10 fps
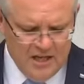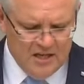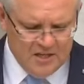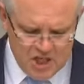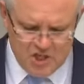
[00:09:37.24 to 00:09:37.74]

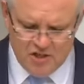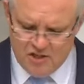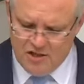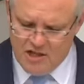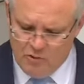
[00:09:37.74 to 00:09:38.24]
in
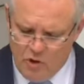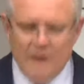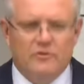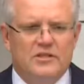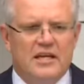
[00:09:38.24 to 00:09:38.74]
addition to the
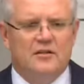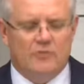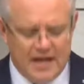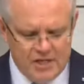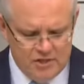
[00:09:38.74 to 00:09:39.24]
arrival
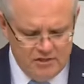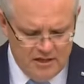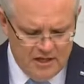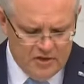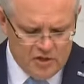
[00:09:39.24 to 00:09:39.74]

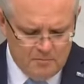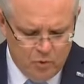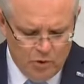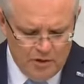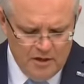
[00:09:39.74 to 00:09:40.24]
declaration and the
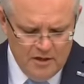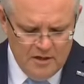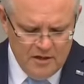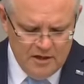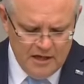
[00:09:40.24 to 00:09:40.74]
support
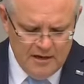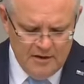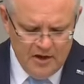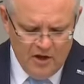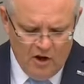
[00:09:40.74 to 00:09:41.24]

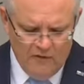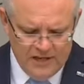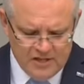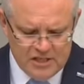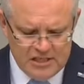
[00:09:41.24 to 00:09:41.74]

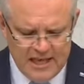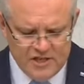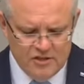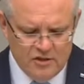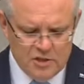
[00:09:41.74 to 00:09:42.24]
of
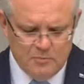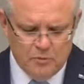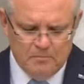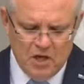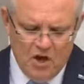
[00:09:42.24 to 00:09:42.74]
legislation that is
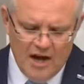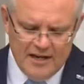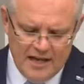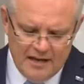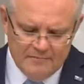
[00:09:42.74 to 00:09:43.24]
put
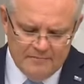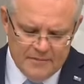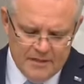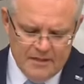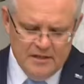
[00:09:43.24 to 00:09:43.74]
behind that.
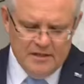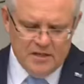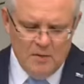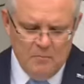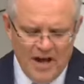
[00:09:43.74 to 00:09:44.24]

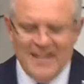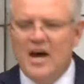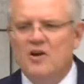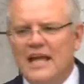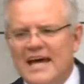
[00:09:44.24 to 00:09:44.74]
So by
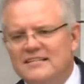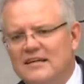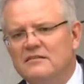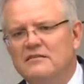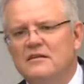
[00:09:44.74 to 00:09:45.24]
no
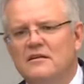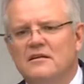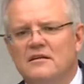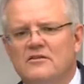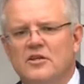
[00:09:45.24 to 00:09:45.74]
later
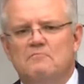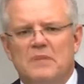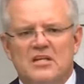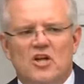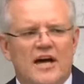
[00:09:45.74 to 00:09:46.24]
than
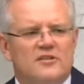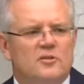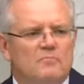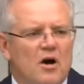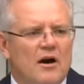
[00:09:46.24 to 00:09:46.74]

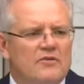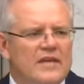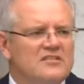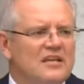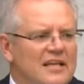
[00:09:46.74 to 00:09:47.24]
midnight tomorrow,
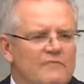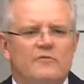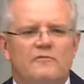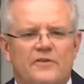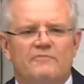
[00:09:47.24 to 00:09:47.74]
that's
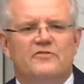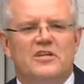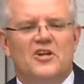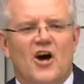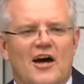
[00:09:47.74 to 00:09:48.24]

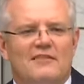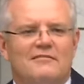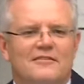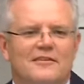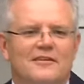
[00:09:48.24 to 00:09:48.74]

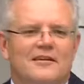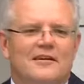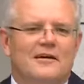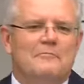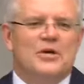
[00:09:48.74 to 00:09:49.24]
11:59
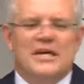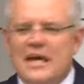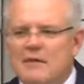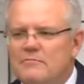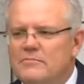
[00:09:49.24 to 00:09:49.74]

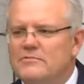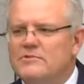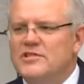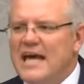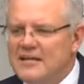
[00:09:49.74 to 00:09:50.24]
p.m.
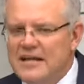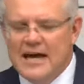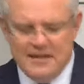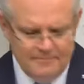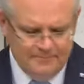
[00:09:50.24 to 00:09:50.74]

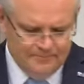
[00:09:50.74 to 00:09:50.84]
Saturday,